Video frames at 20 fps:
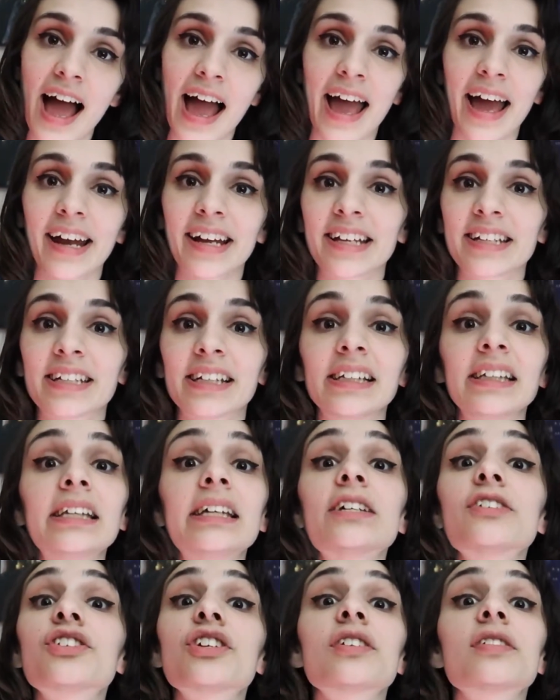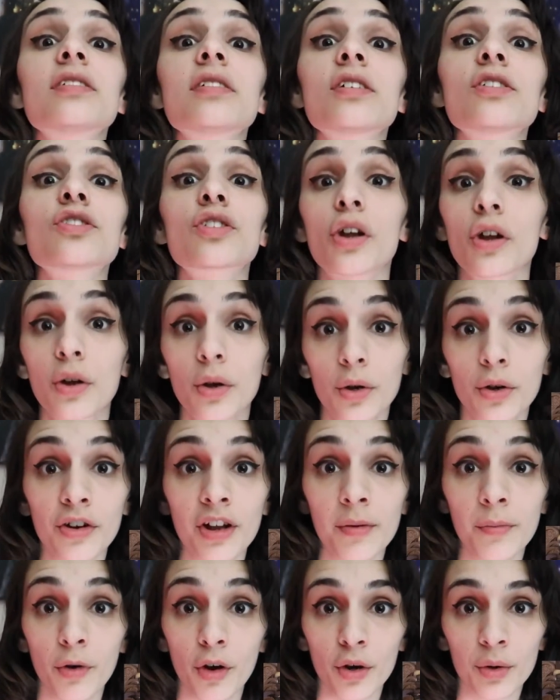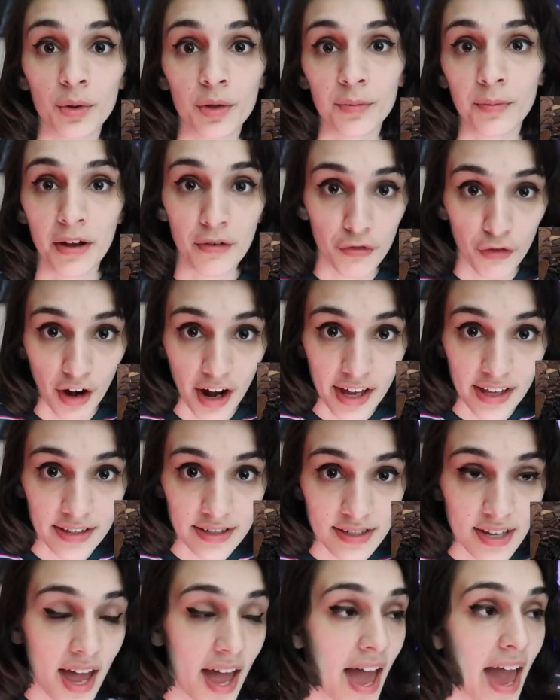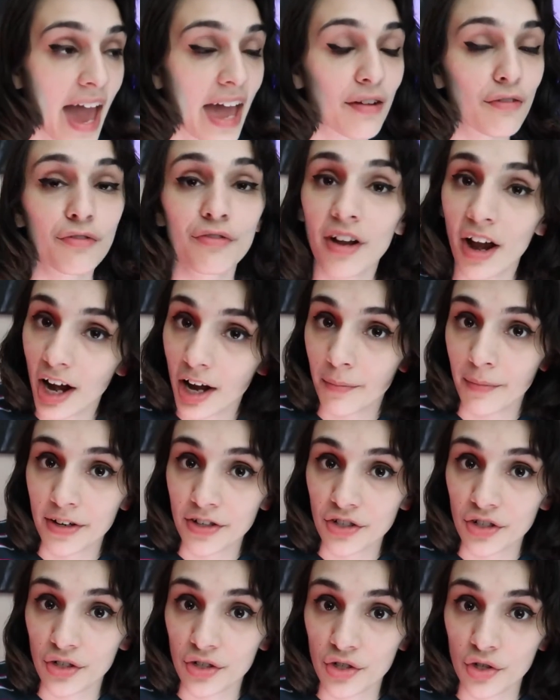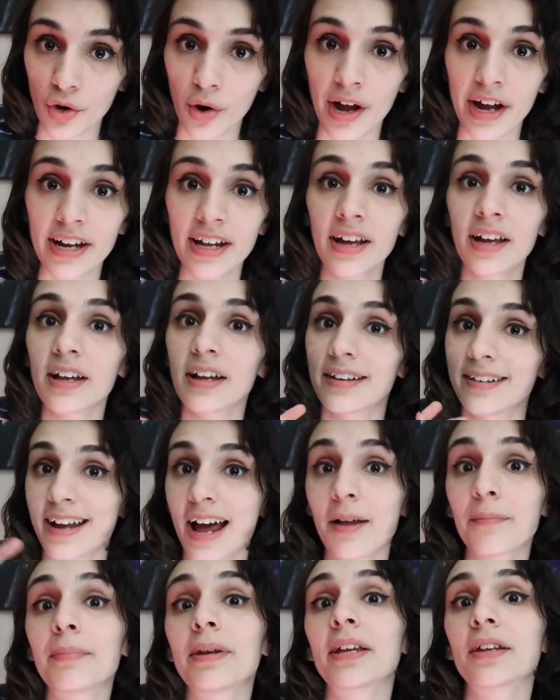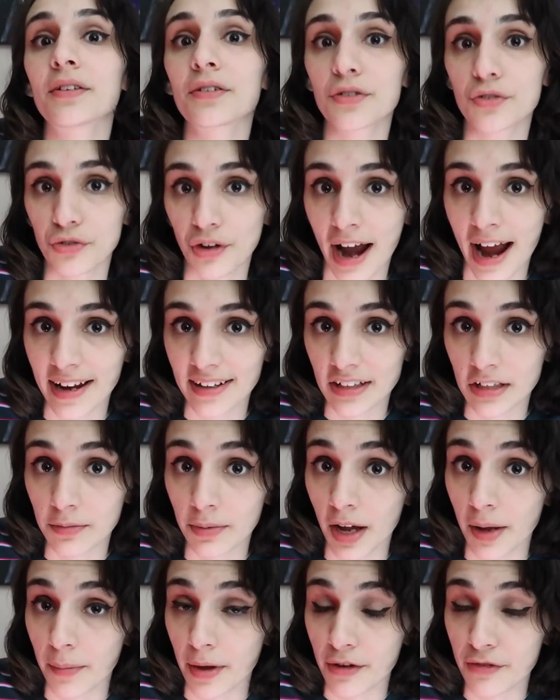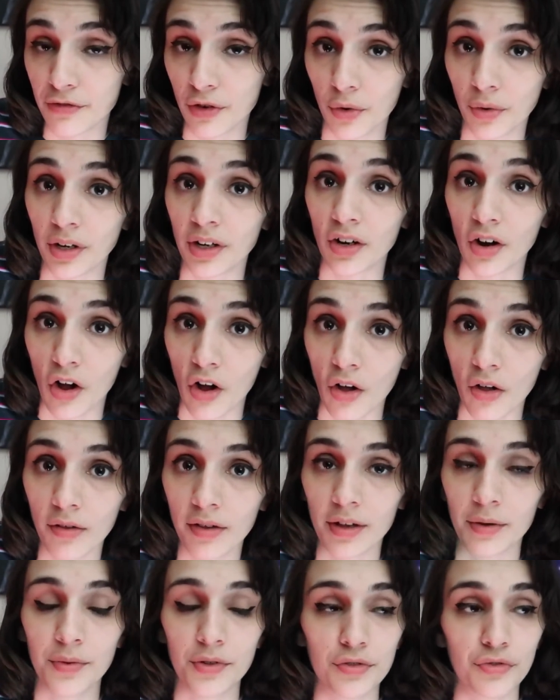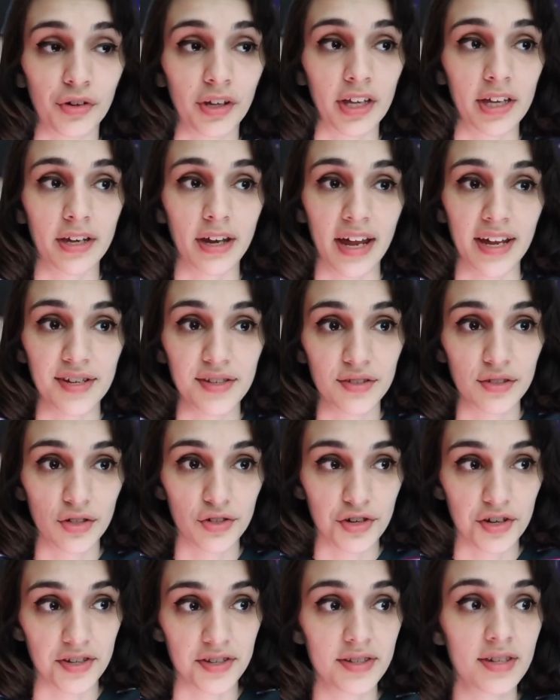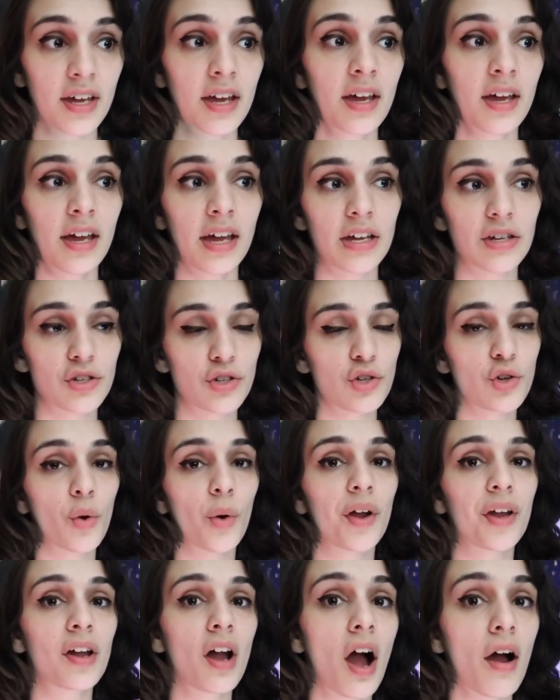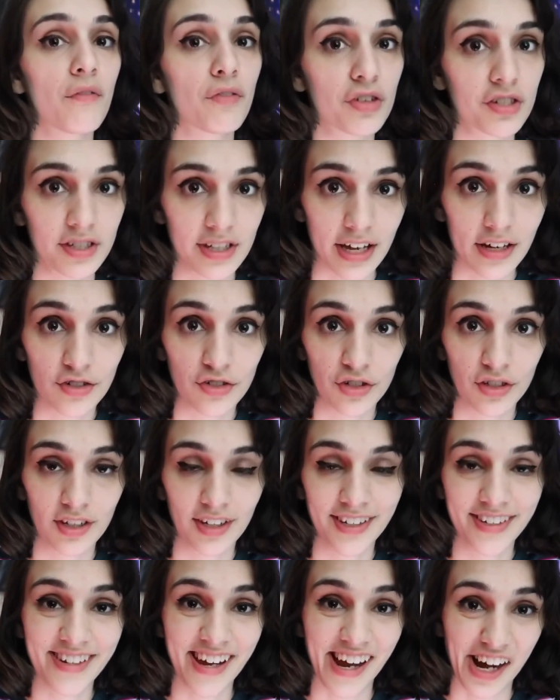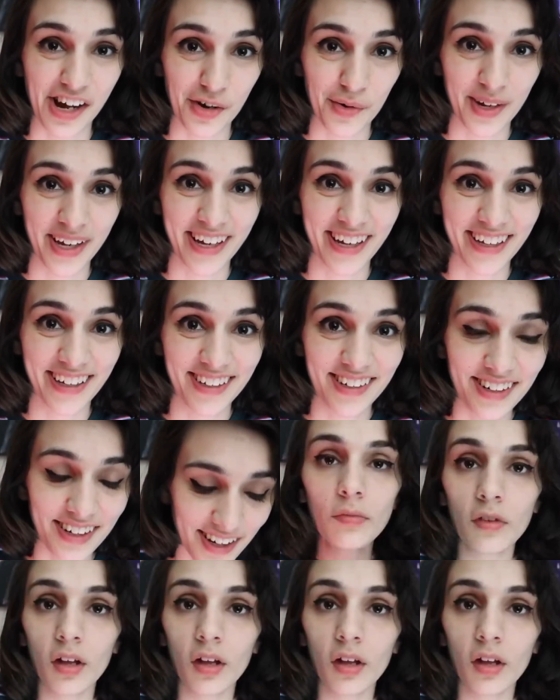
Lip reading: I had a delicious charcuterie board with my friends, and very much enjoyed not being distracted by my phone at all. It was really nice to just enjoy conversation the entire weekend.